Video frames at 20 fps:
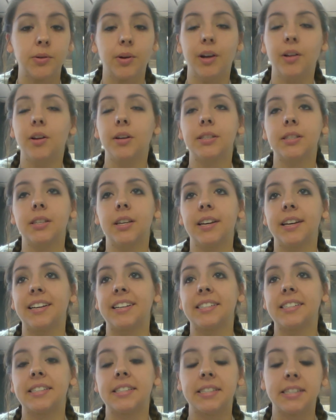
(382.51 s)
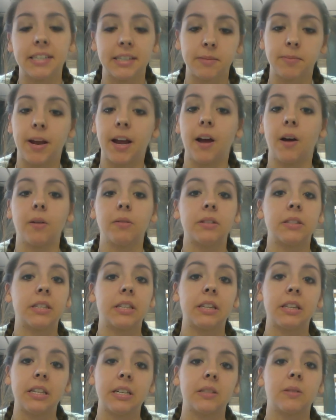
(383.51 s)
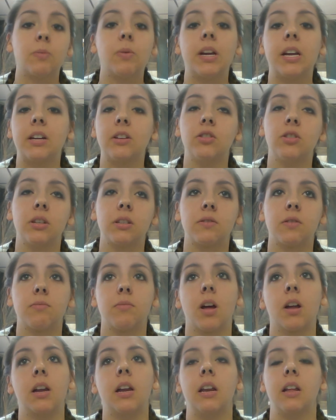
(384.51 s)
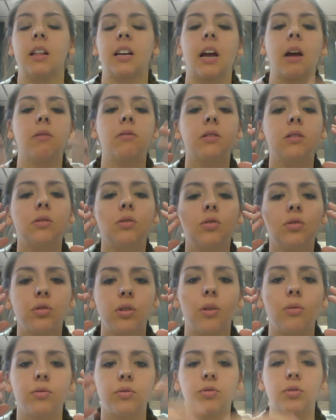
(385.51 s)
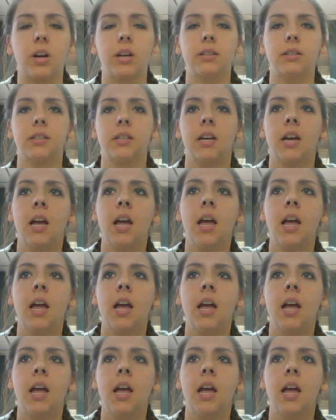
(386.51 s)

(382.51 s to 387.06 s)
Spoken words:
So I lost like 6 pounds this week just from not eating. Like, I was so stressed.